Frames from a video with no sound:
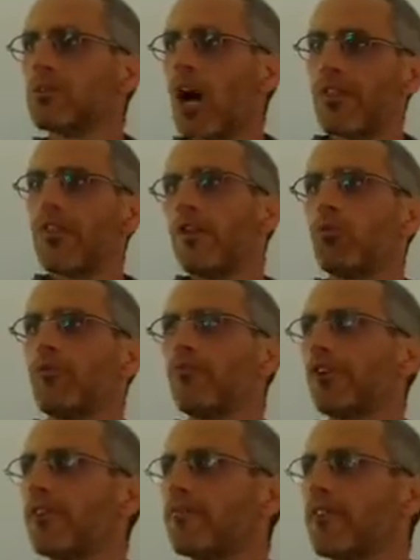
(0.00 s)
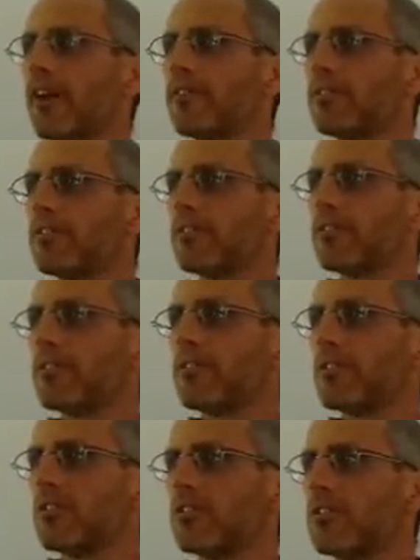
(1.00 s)
Other than 1, 3, and 5?
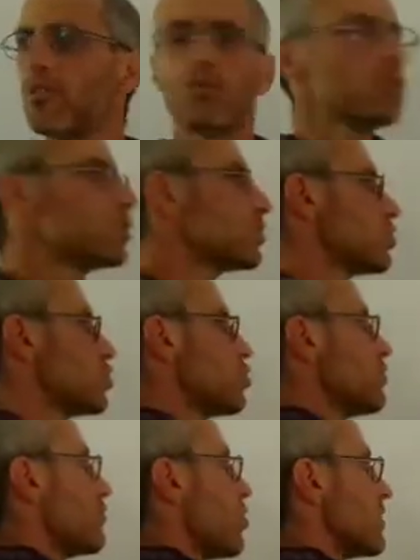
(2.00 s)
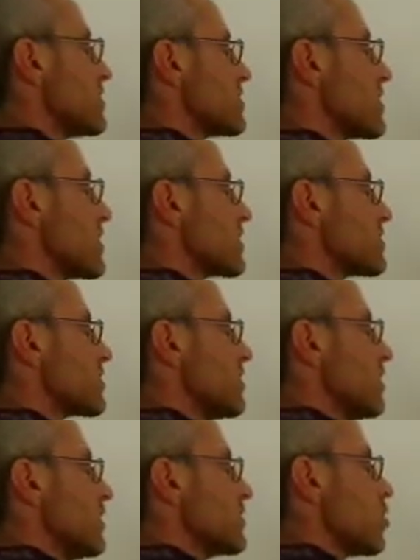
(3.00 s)
2, 4, and 6.
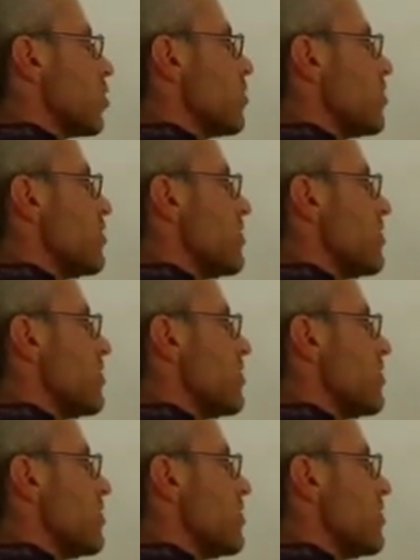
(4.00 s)
So